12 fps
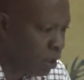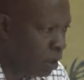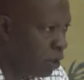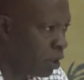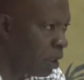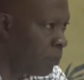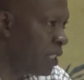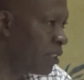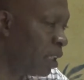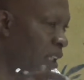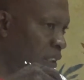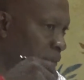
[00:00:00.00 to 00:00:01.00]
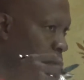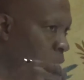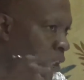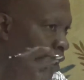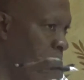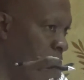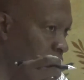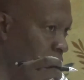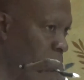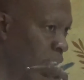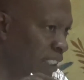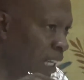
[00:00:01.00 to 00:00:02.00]
you're going to meet a lot of arguments,
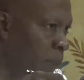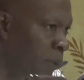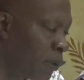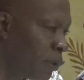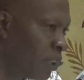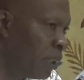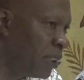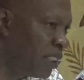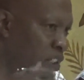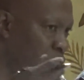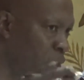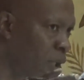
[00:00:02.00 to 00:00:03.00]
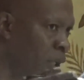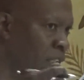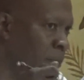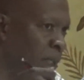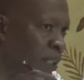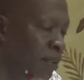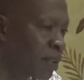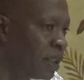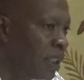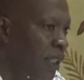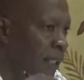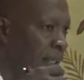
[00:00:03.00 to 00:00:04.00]
for example, the limitation argument
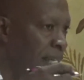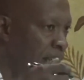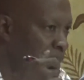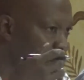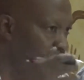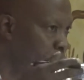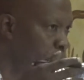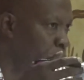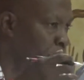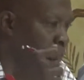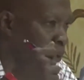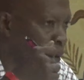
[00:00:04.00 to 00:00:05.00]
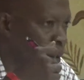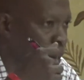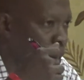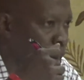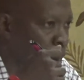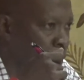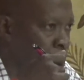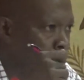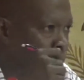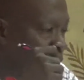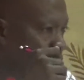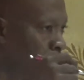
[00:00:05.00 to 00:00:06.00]
and so forth.
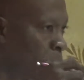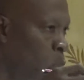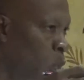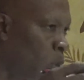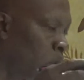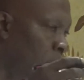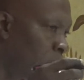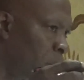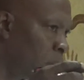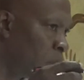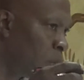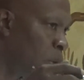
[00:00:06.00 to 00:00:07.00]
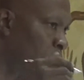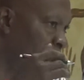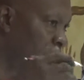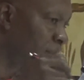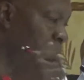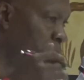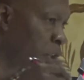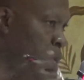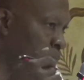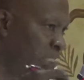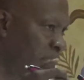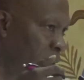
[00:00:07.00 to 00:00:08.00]
But lawyers are very
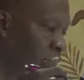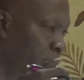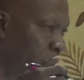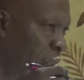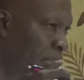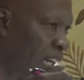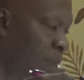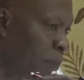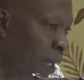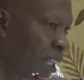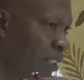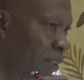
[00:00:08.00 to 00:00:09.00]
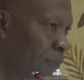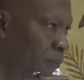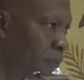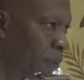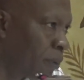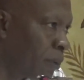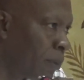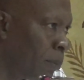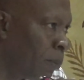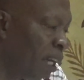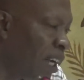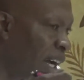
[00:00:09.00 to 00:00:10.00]
creative, and part of
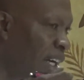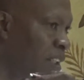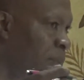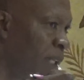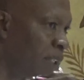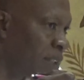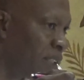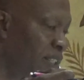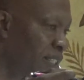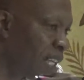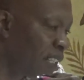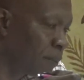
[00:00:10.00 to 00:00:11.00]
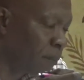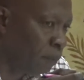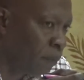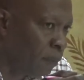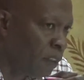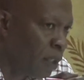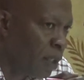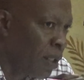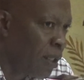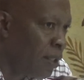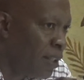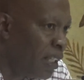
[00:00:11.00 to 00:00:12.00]
my argument is that
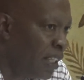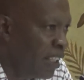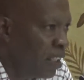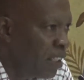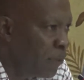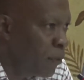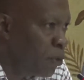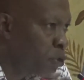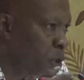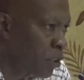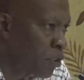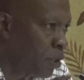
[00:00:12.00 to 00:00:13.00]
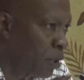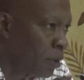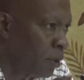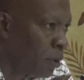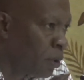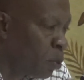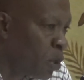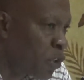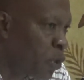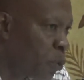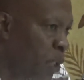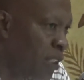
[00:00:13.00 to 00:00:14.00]
the legal infrastructure was
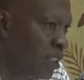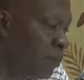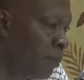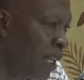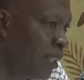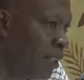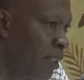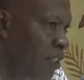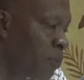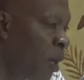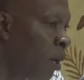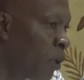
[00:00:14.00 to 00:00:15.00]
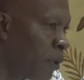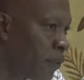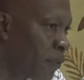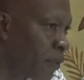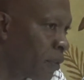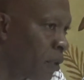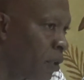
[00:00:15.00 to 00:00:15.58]
created by these powers